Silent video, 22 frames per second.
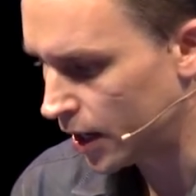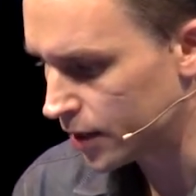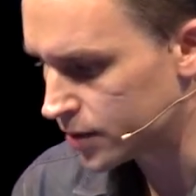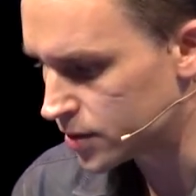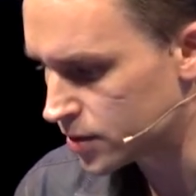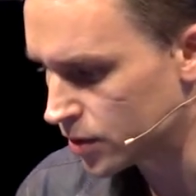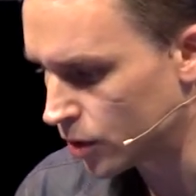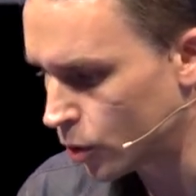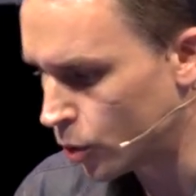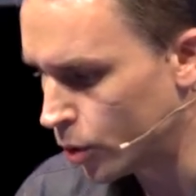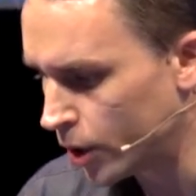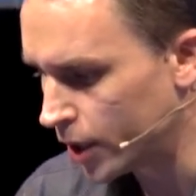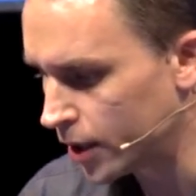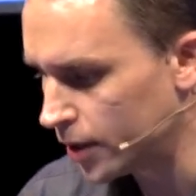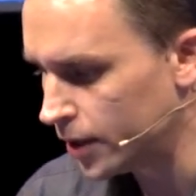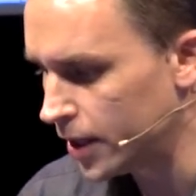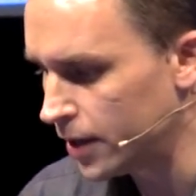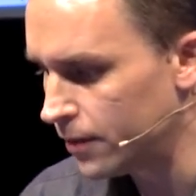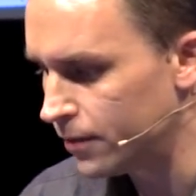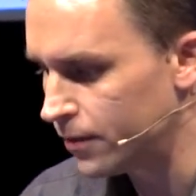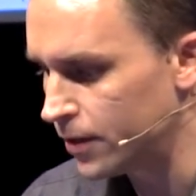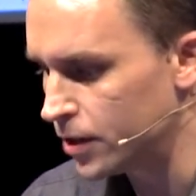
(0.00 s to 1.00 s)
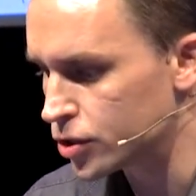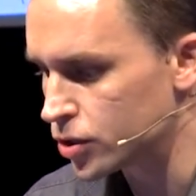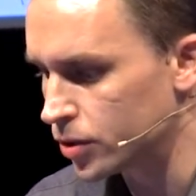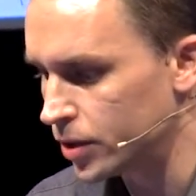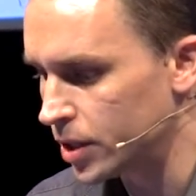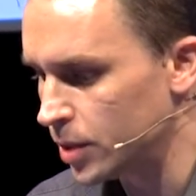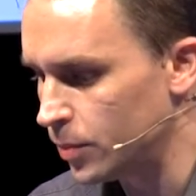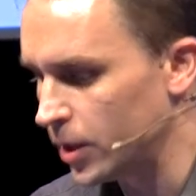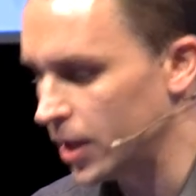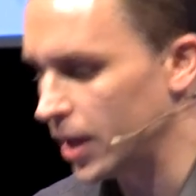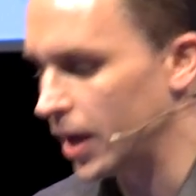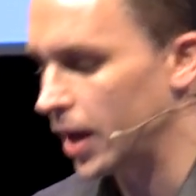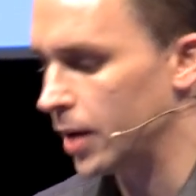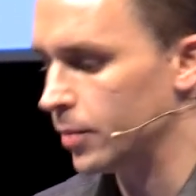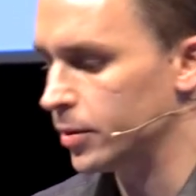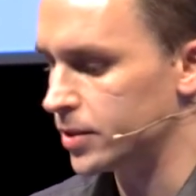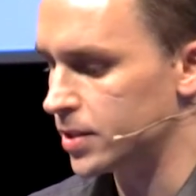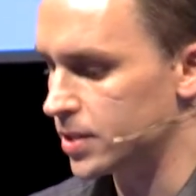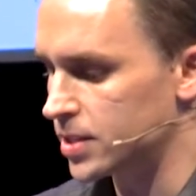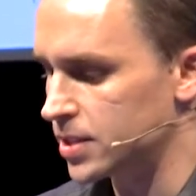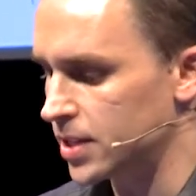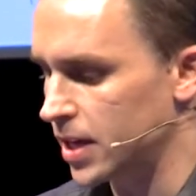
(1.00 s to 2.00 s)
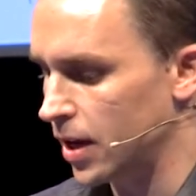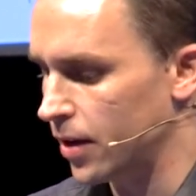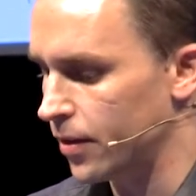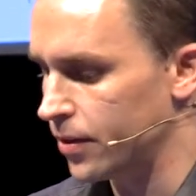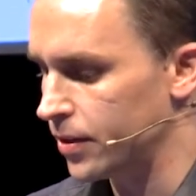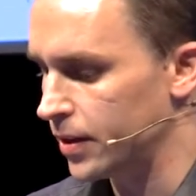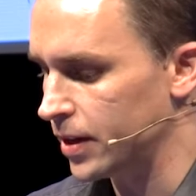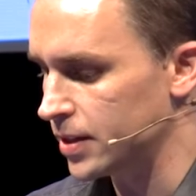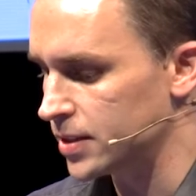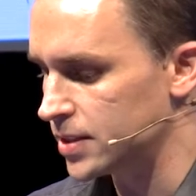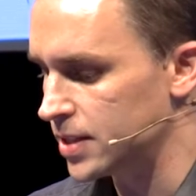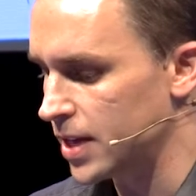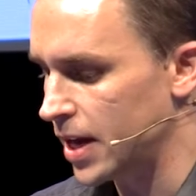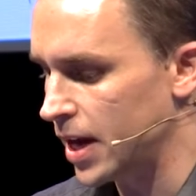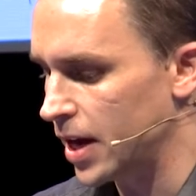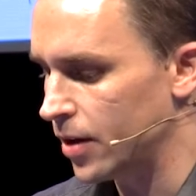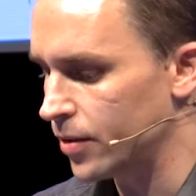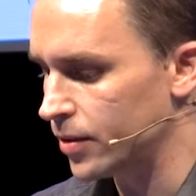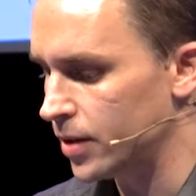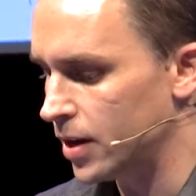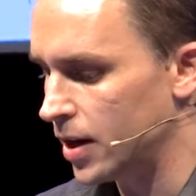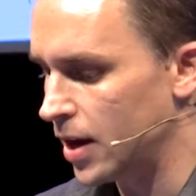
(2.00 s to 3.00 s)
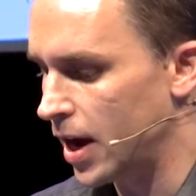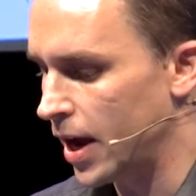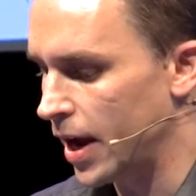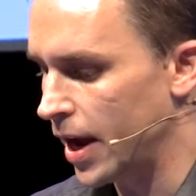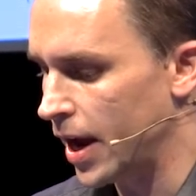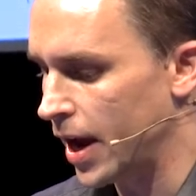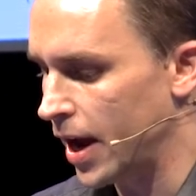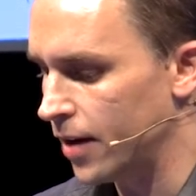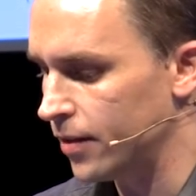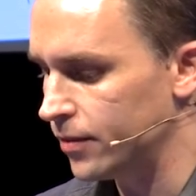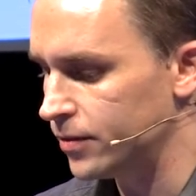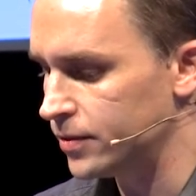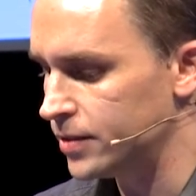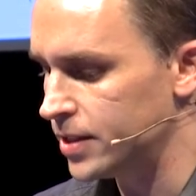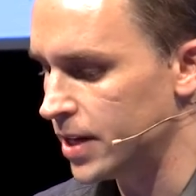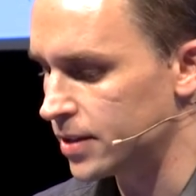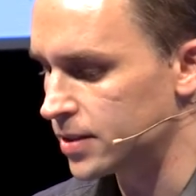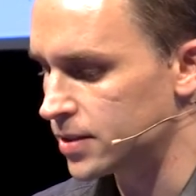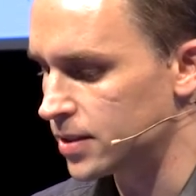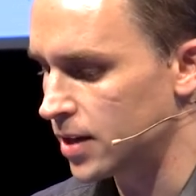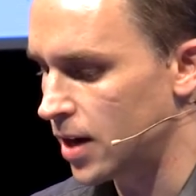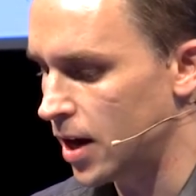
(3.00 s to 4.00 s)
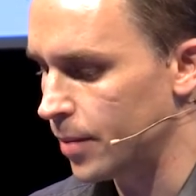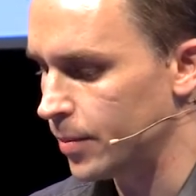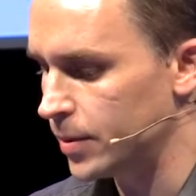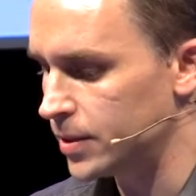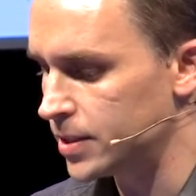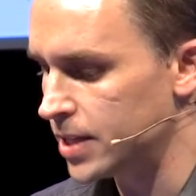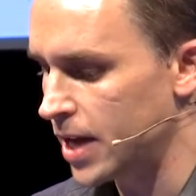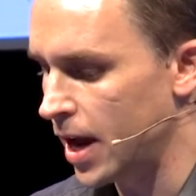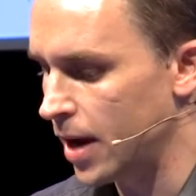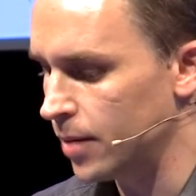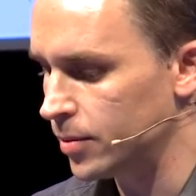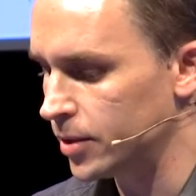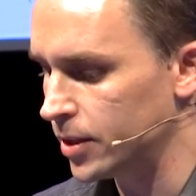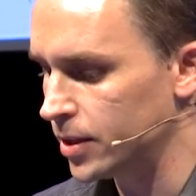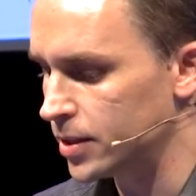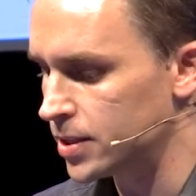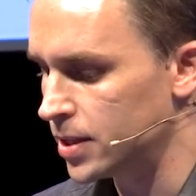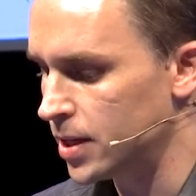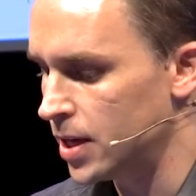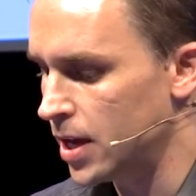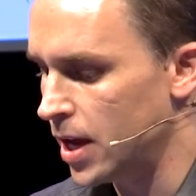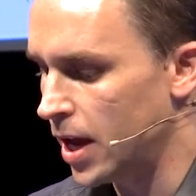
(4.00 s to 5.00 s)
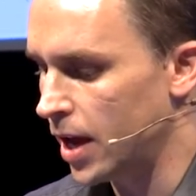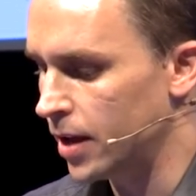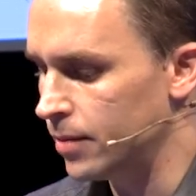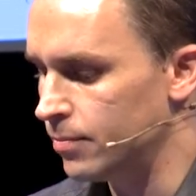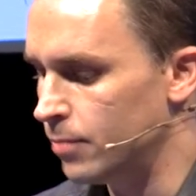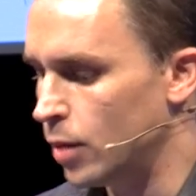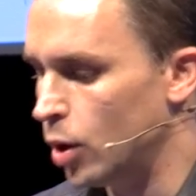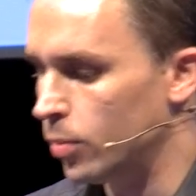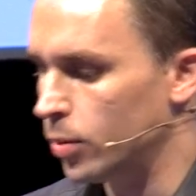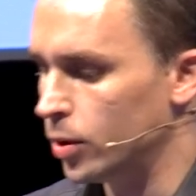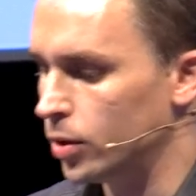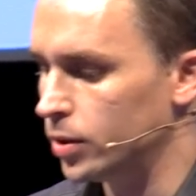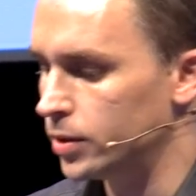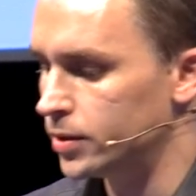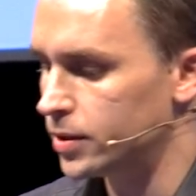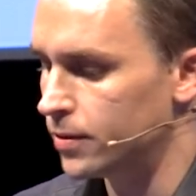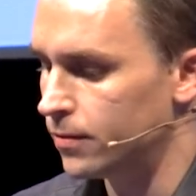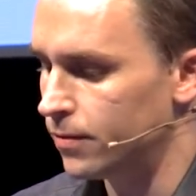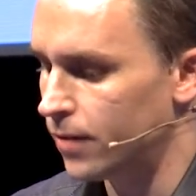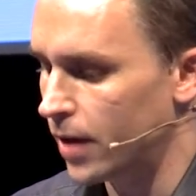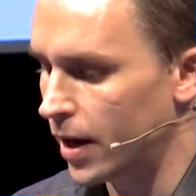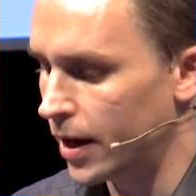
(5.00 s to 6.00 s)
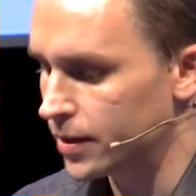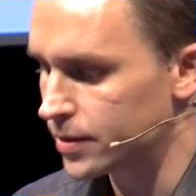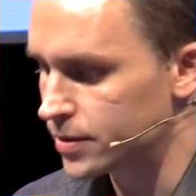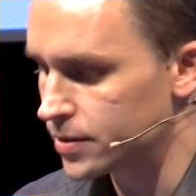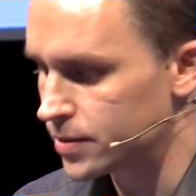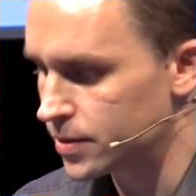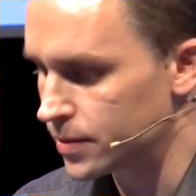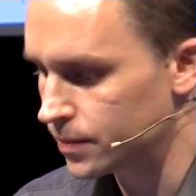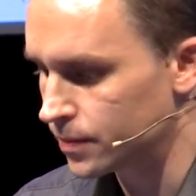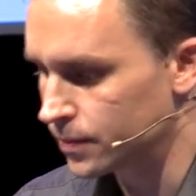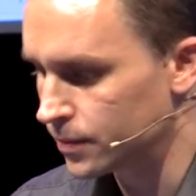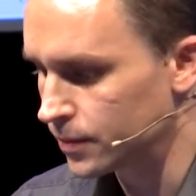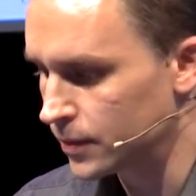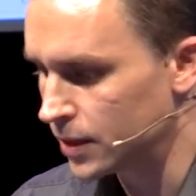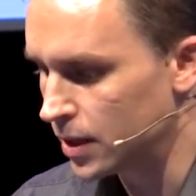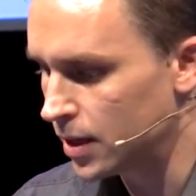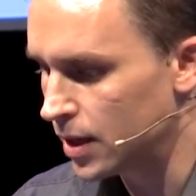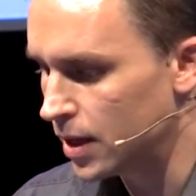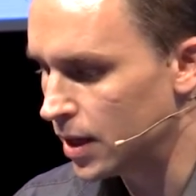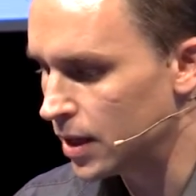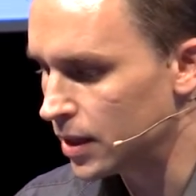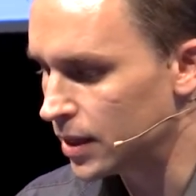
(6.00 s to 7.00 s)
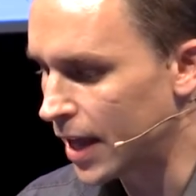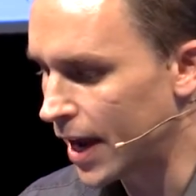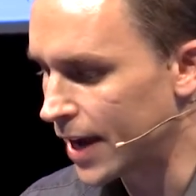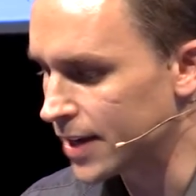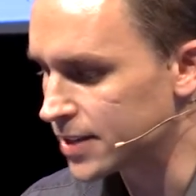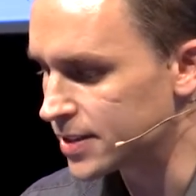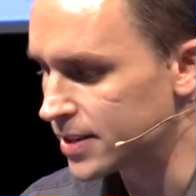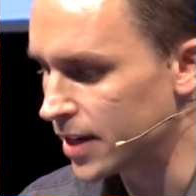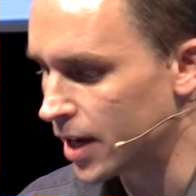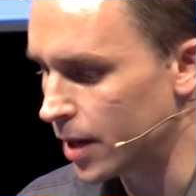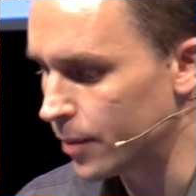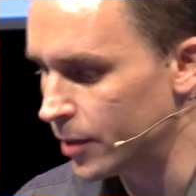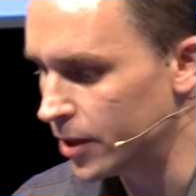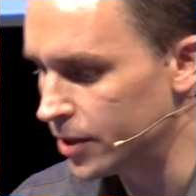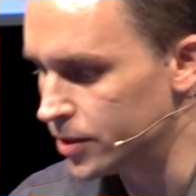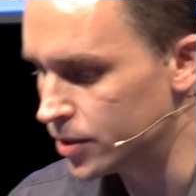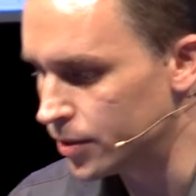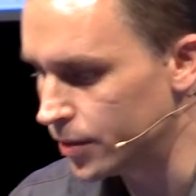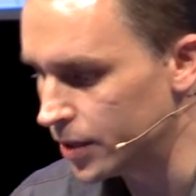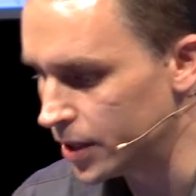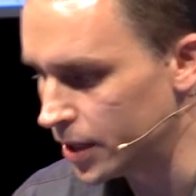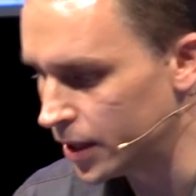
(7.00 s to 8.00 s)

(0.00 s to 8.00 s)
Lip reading: So quickly, visually being able to scale things down, I have desktop, tablet, and mobile device. Last thing I'm going to do in